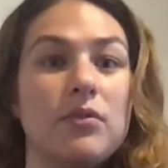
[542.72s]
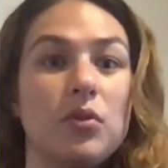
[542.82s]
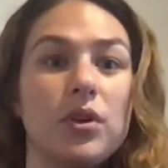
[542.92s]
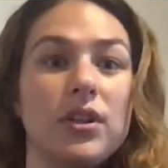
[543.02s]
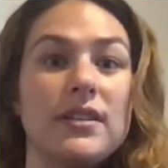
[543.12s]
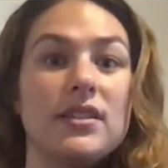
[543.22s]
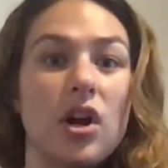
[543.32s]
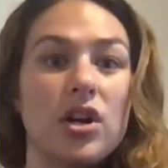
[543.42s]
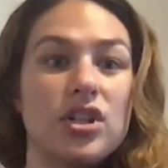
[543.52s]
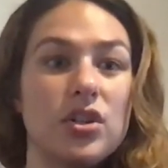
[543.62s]
really
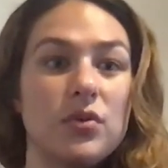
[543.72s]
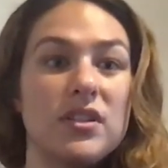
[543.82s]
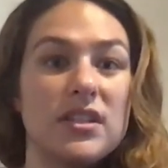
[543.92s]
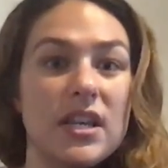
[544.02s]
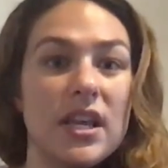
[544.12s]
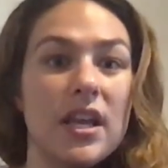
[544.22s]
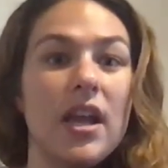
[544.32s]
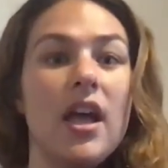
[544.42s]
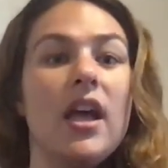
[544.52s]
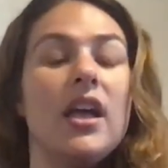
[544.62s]
start to see,
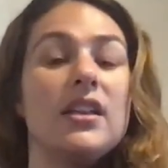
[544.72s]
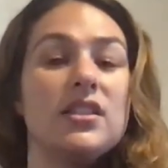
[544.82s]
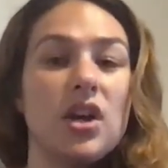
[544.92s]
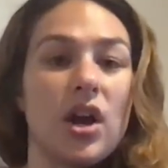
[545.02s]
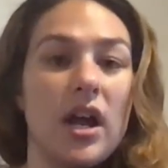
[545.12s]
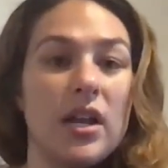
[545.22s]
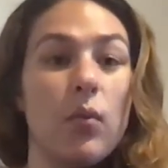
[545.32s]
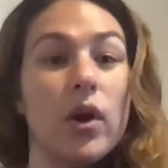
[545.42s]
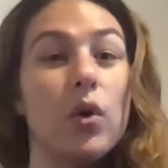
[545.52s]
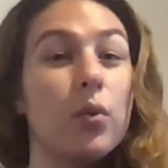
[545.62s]
is there any
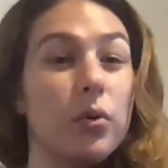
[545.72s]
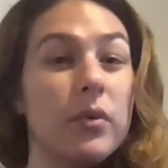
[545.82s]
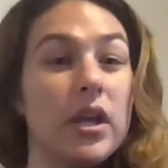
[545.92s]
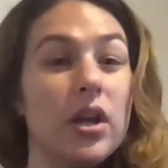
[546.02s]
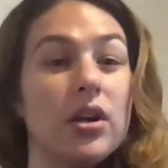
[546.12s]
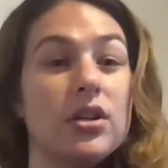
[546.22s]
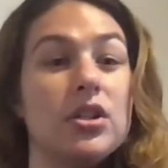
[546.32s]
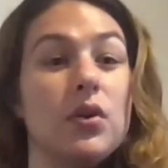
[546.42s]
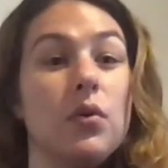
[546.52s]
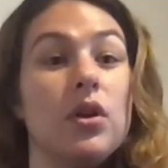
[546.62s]
wiggle room here
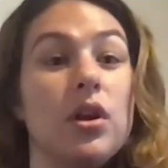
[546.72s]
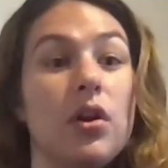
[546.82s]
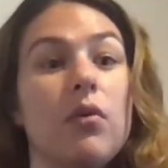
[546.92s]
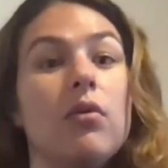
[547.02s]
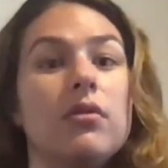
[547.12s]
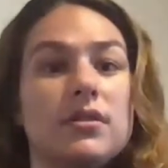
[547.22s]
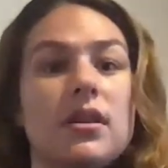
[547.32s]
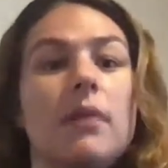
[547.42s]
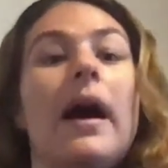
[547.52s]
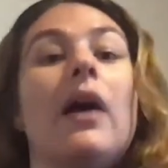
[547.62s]
to,
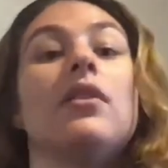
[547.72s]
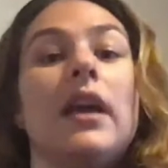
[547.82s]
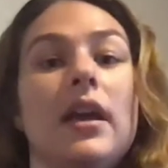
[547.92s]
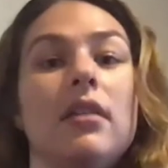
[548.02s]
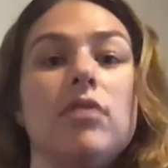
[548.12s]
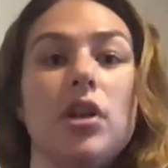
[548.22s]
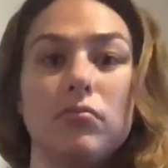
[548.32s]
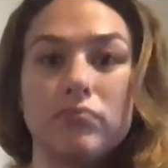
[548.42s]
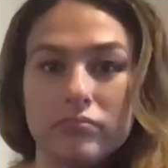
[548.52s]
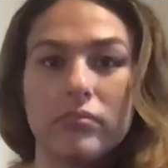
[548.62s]
somehow get,
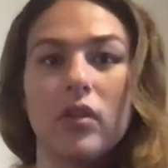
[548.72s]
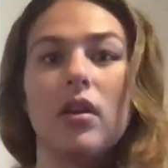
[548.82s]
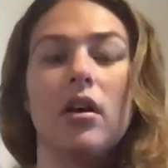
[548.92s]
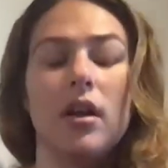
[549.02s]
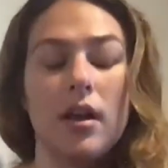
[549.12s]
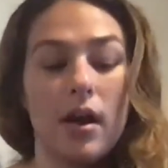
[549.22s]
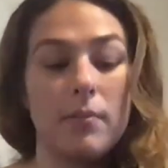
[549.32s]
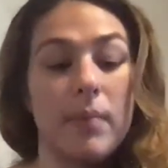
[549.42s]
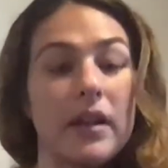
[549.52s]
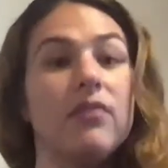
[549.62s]
a
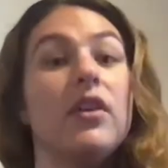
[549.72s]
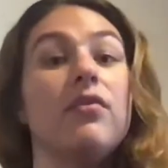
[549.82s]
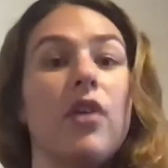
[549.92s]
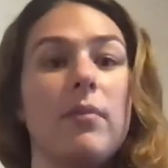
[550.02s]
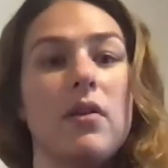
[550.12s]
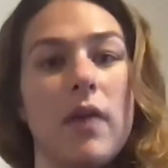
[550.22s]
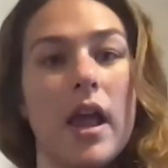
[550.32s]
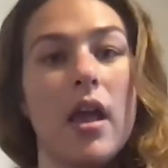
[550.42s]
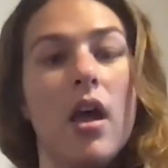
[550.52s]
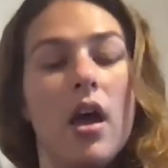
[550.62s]
benefit from it,
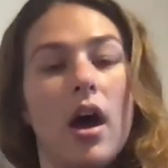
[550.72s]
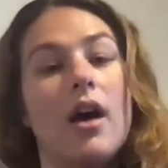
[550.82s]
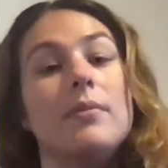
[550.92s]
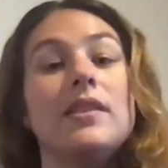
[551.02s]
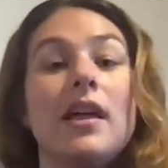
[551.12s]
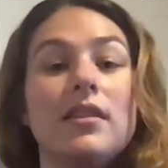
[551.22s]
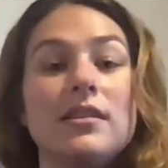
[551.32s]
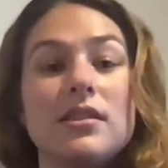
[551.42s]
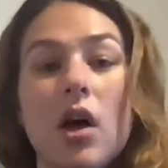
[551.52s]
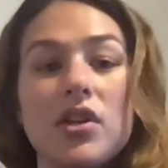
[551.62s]
right? And then this
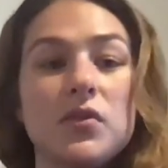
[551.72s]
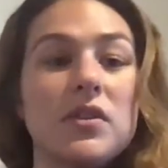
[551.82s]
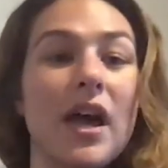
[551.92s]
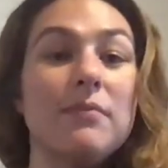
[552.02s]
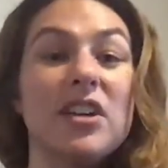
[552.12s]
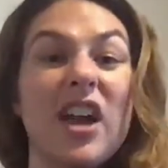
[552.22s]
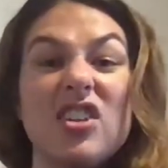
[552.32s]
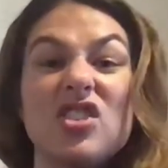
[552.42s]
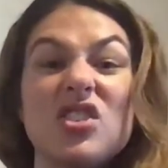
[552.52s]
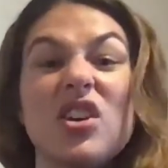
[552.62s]
is also a time to kind of
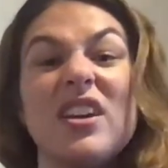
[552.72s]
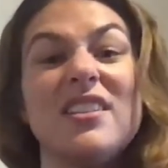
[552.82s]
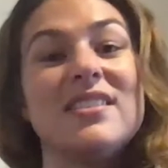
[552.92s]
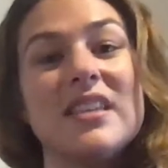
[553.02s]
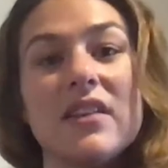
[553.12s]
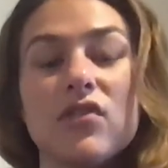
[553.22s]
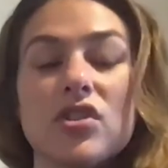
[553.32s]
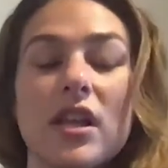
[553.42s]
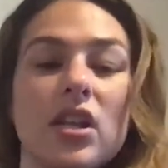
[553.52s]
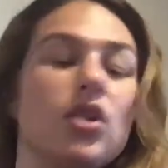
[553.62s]
just look in to see if there's
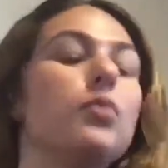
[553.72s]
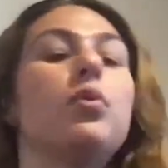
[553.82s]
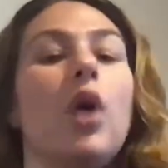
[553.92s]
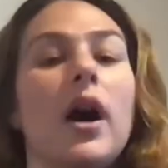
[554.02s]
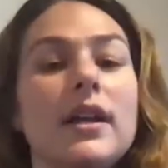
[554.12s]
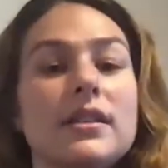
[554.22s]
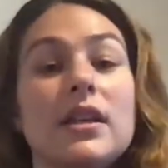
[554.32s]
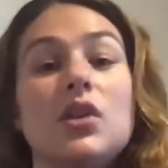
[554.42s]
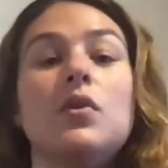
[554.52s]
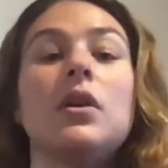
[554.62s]
any new products that
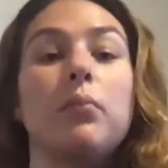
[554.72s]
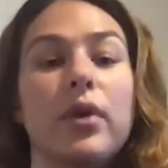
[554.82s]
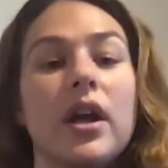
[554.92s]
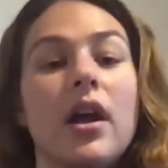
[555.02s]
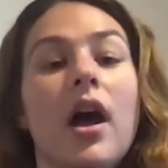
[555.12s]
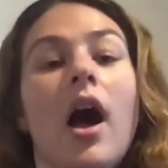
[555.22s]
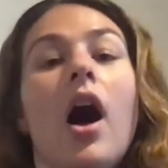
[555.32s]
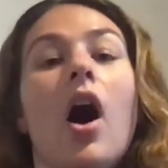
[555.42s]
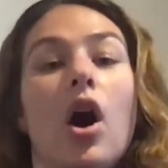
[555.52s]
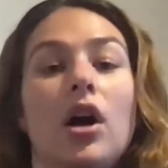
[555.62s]
you can bring
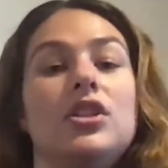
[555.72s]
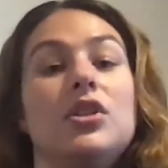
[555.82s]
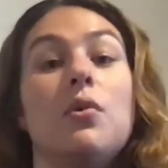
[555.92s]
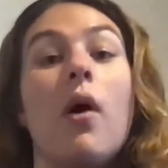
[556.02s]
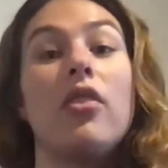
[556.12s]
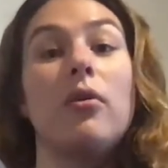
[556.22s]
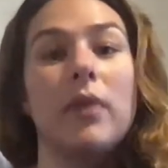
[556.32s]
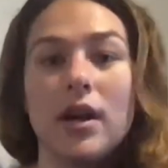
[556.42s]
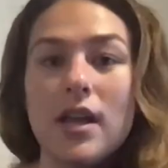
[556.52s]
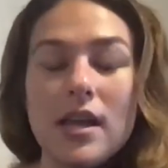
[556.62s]
onto the
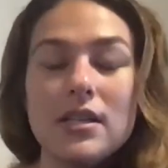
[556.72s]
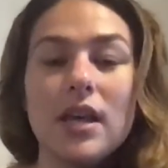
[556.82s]
market.